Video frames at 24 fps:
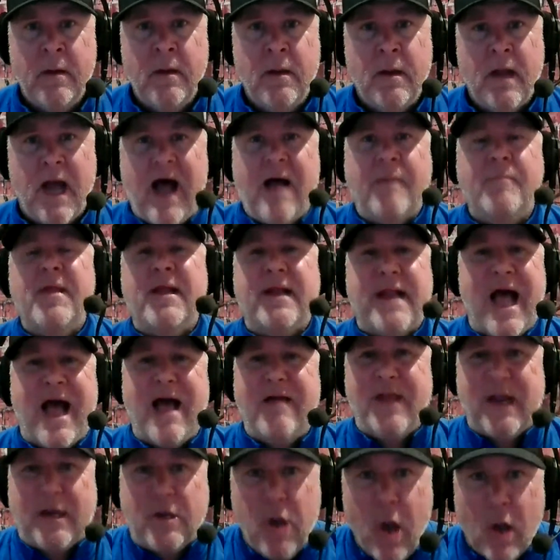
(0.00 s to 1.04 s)
I'm the guy
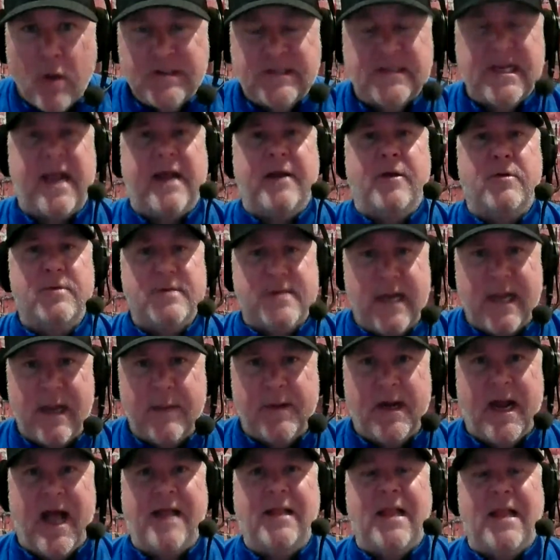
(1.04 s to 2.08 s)
that goes to
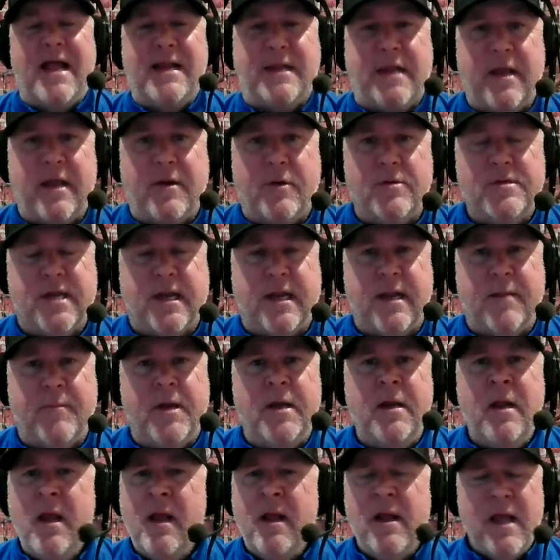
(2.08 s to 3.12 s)
entertainment. I like
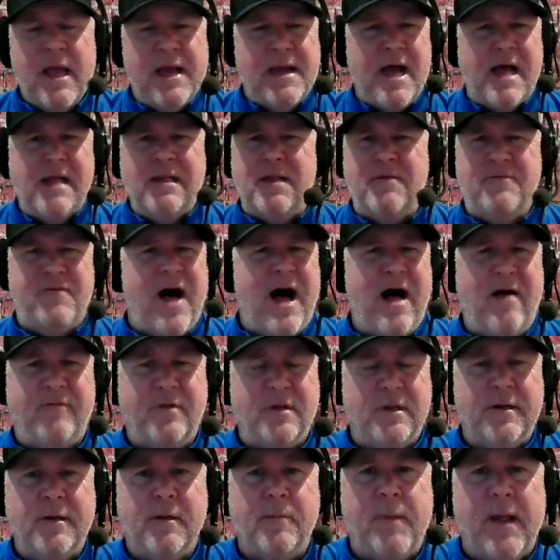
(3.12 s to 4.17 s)
entertainment, and I'll evolve a
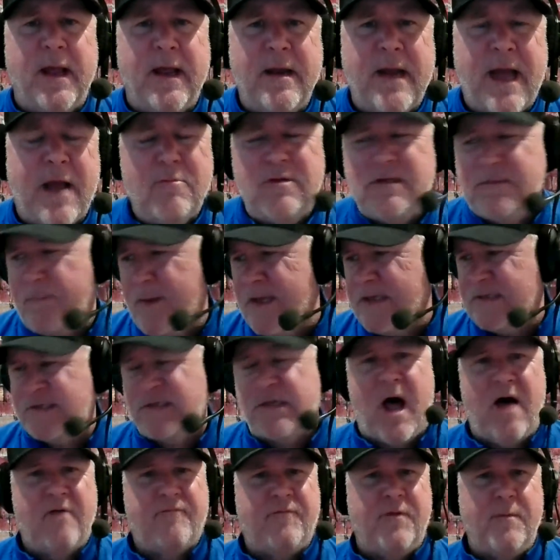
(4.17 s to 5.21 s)
little bit. I was pissed
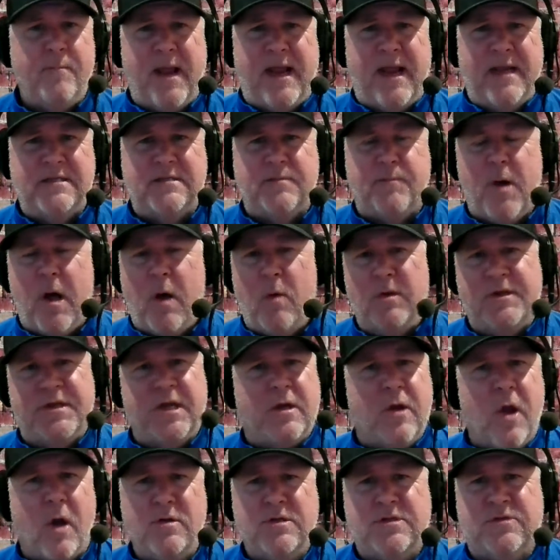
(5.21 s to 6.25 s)
off in baseball with the
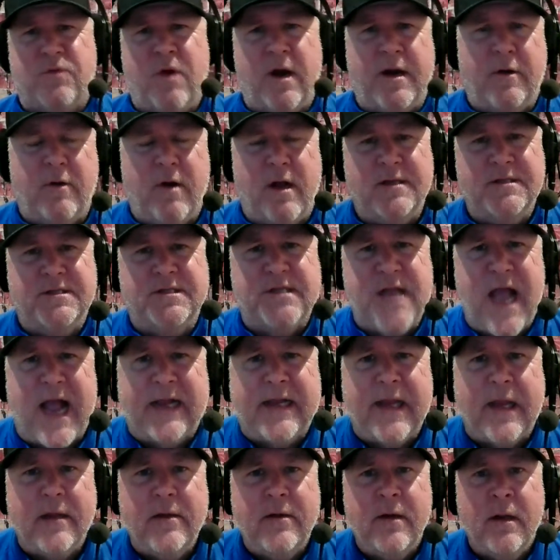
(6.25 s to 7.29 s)
ghost runner on
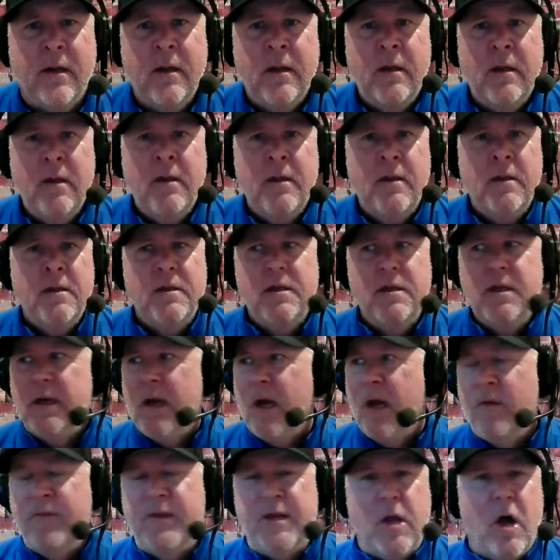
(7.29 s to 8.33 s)
second.
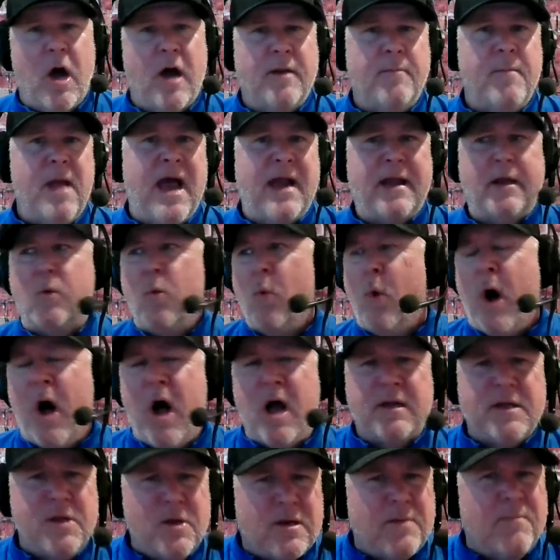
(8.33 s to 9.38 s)
The automatic
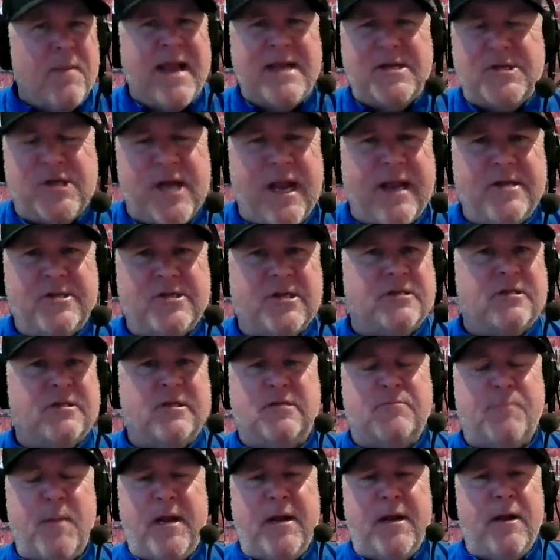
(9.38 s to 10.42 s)
walk. You can make changes to
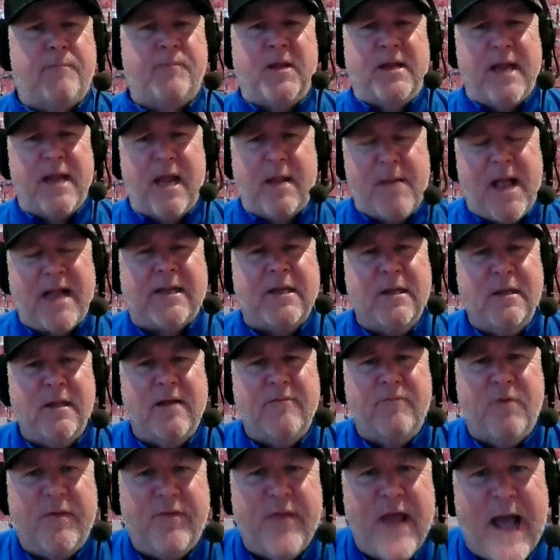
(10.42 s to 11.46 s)
speed up the game. I can
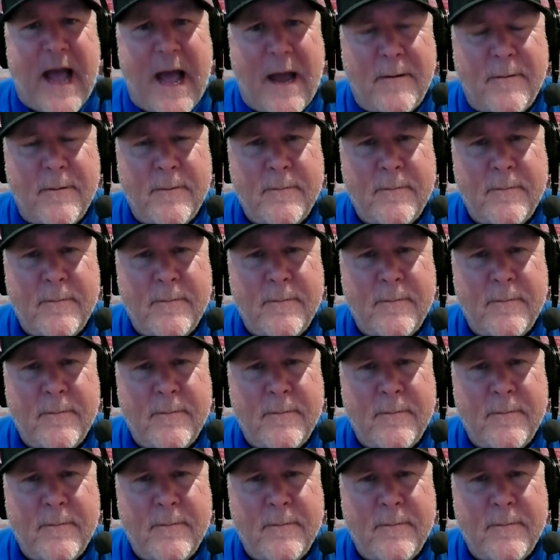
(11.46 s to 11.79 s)
live with that.